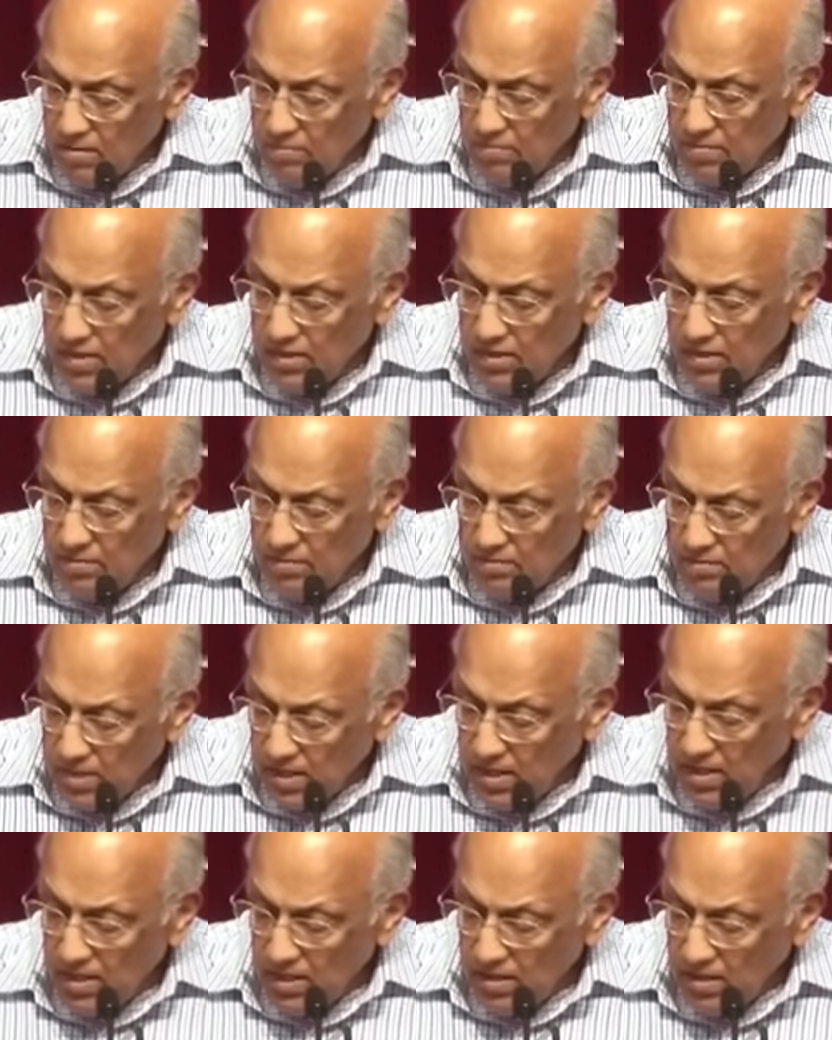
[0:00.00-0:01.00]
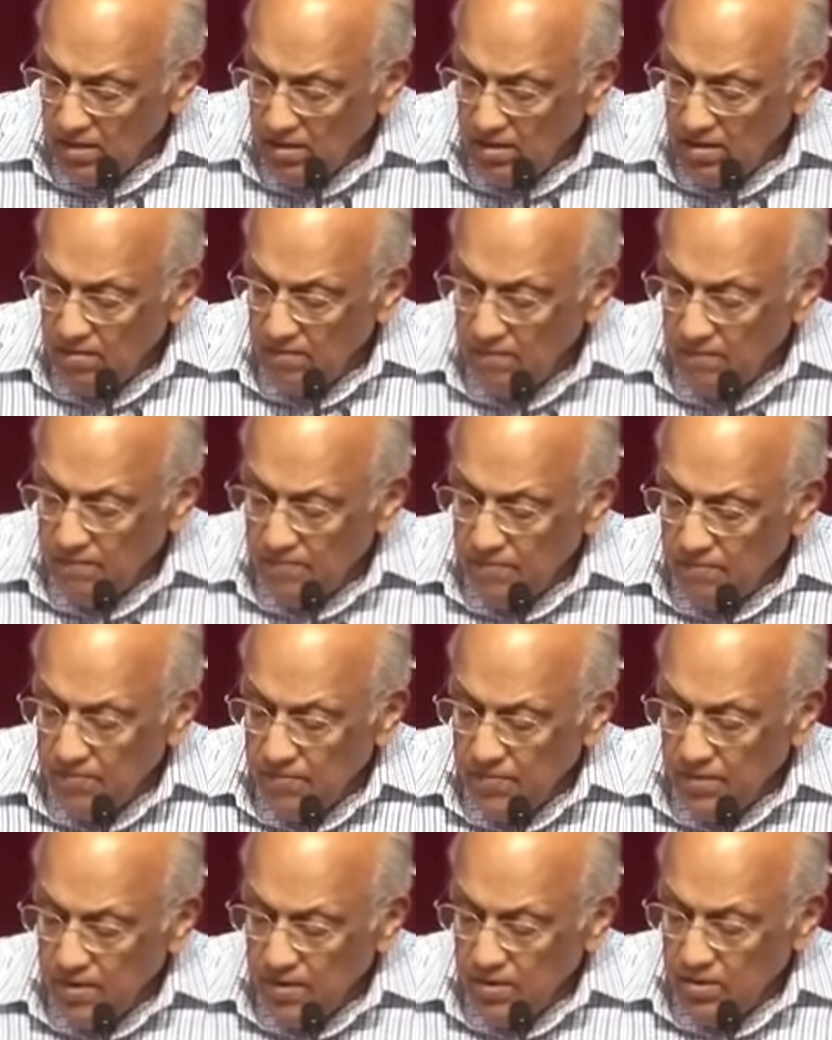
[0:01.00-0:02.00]
but in me
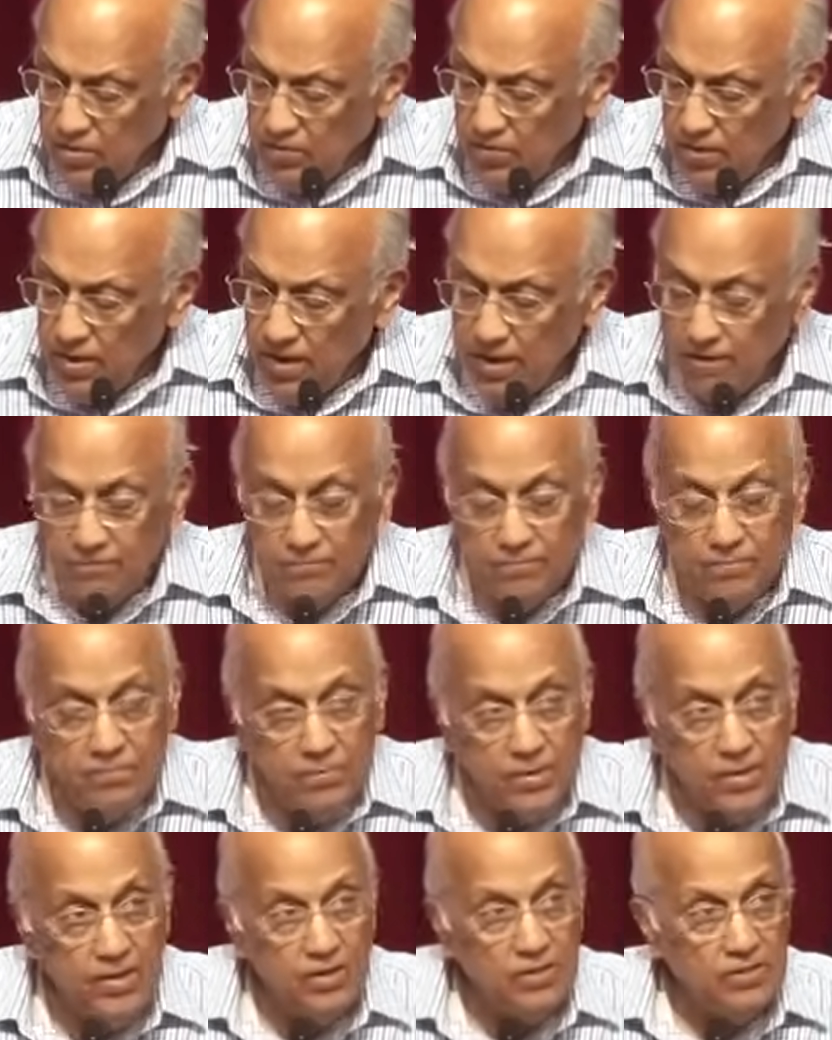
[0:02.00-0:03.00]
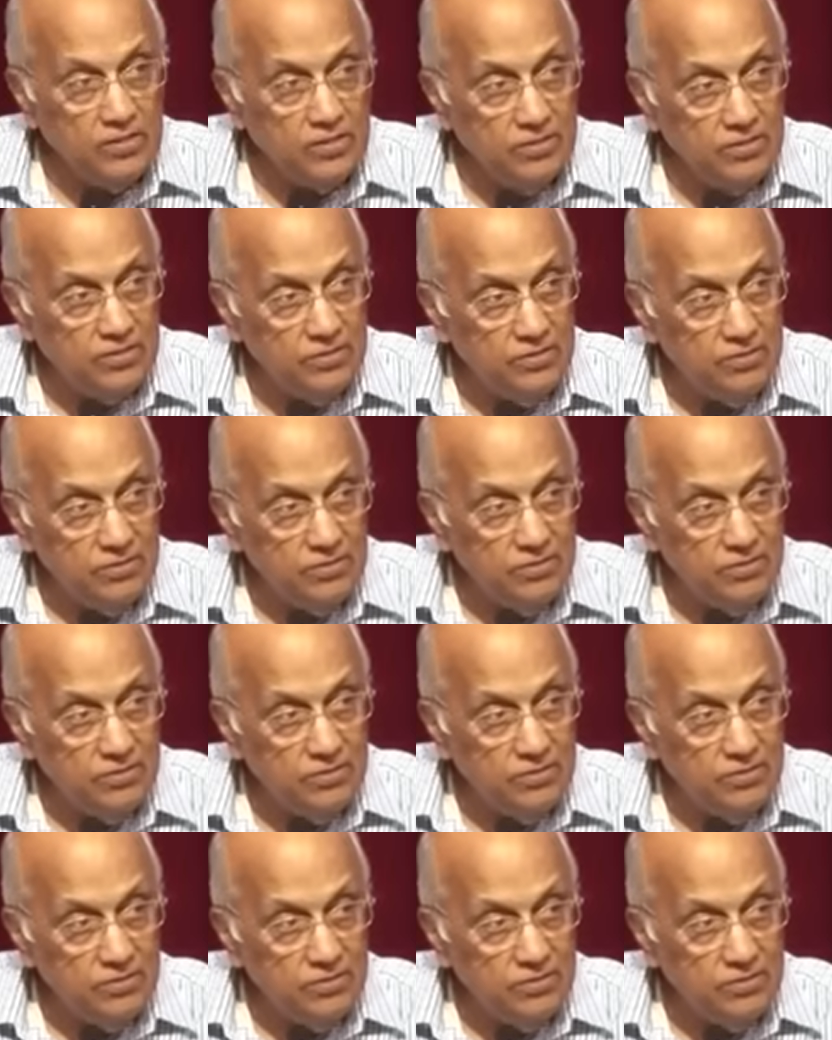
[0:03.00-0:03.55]
you will have peace.